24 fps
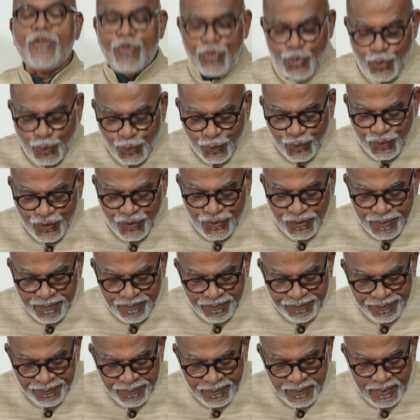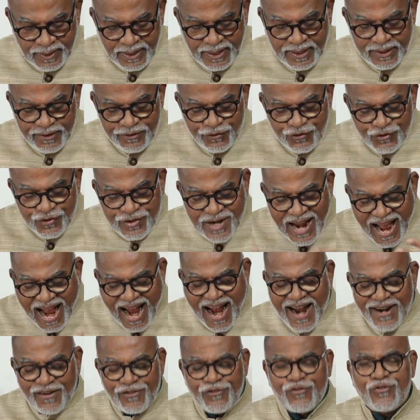Hindus
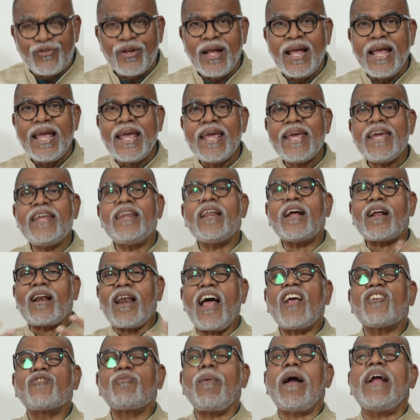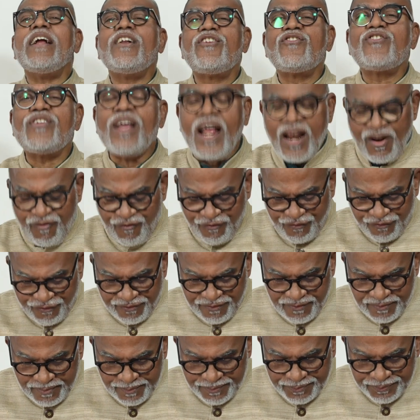stands in a class by itself.